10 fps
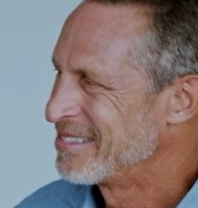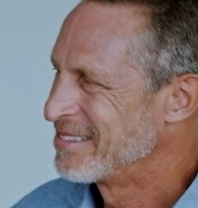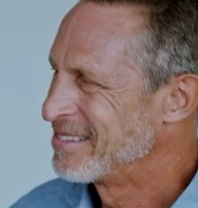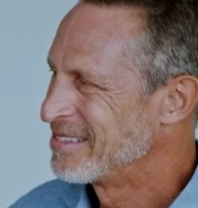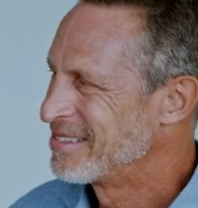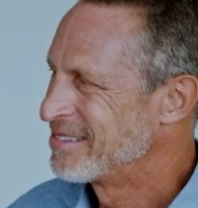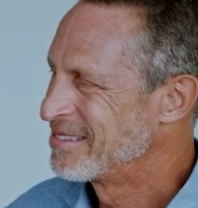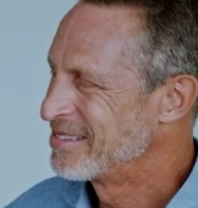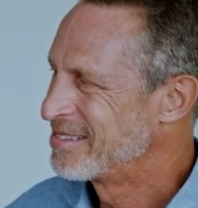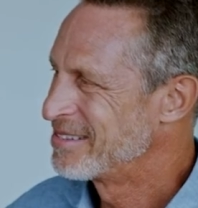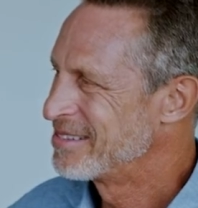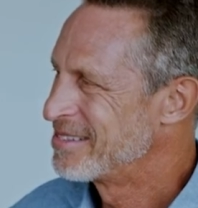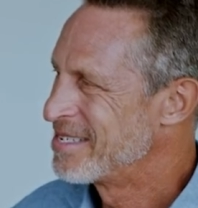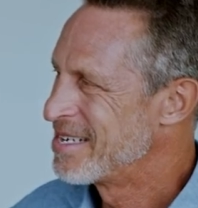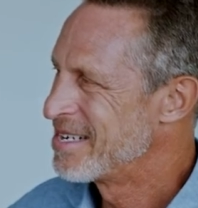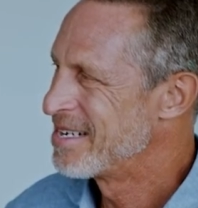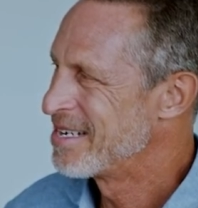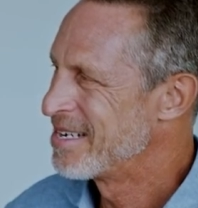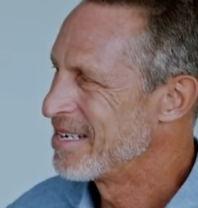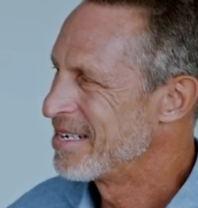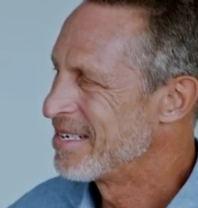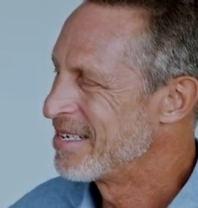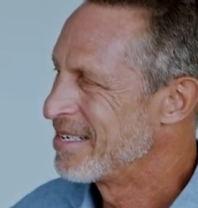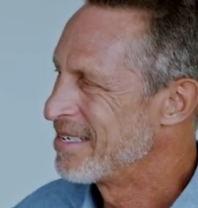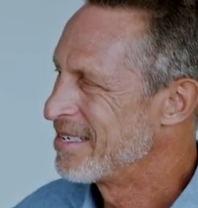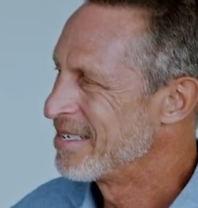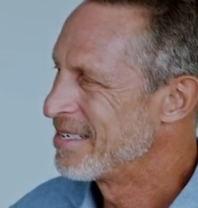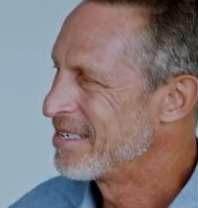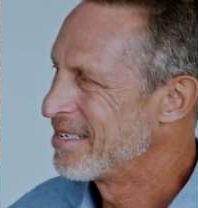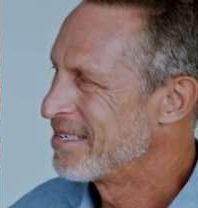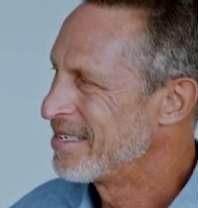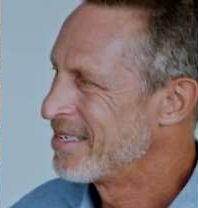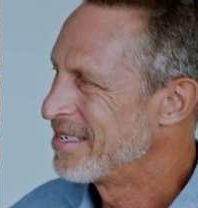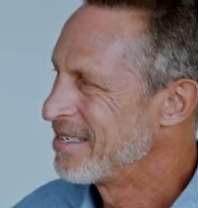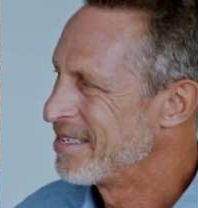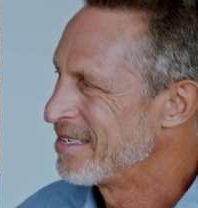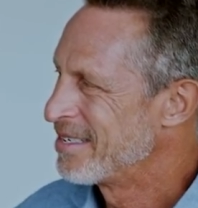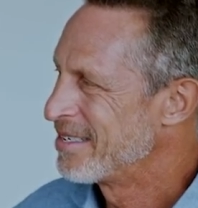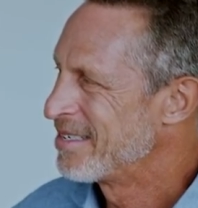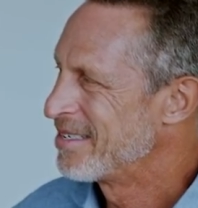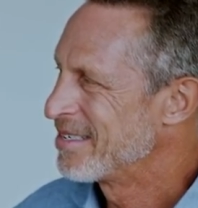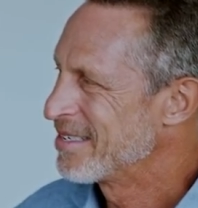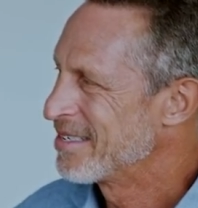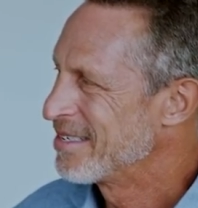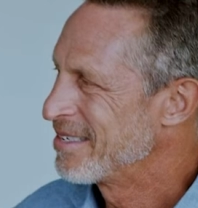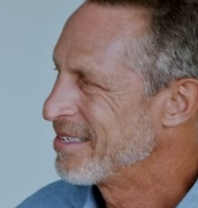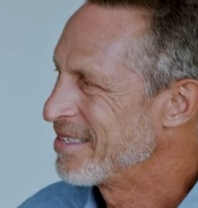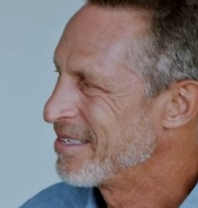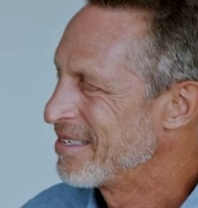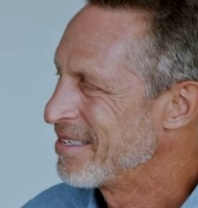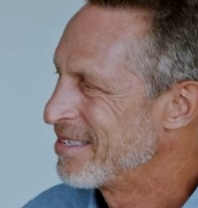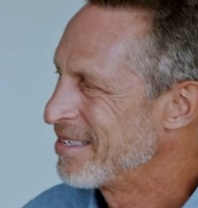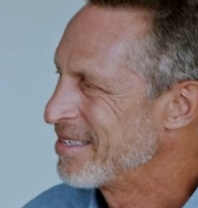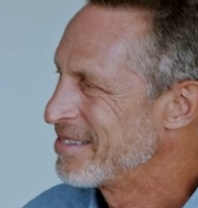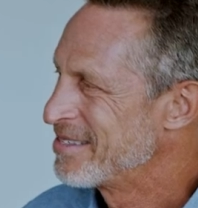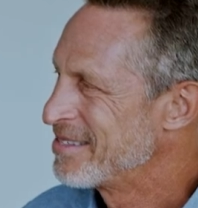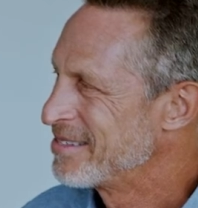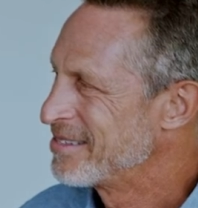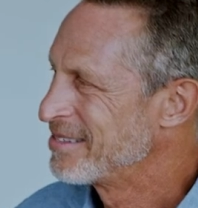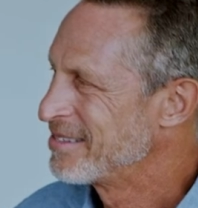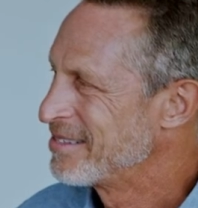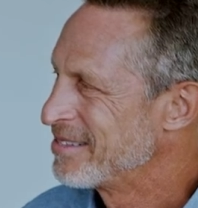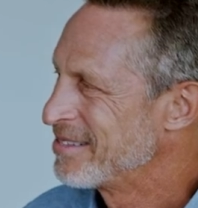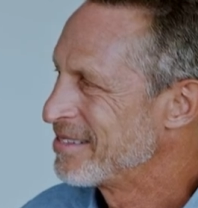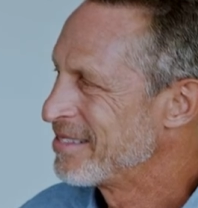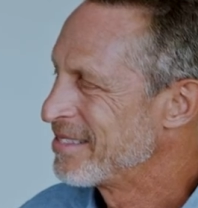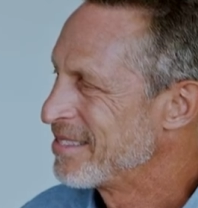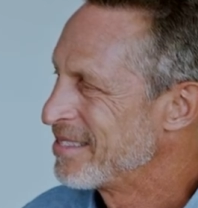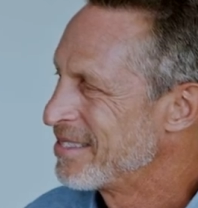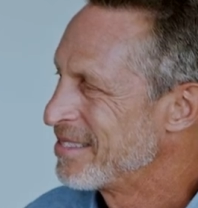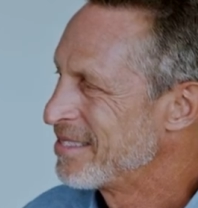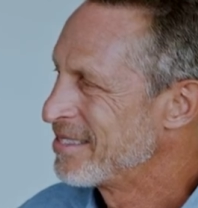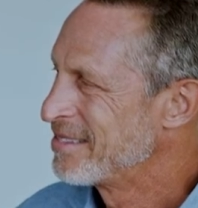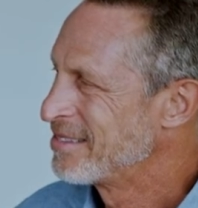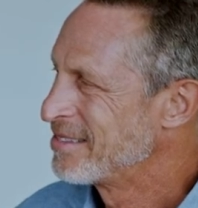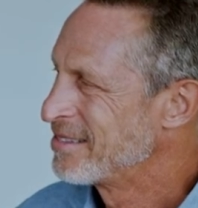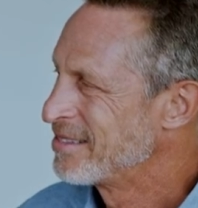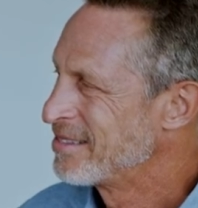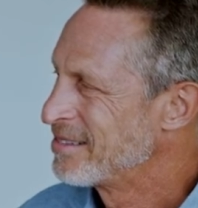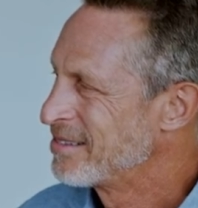(silent)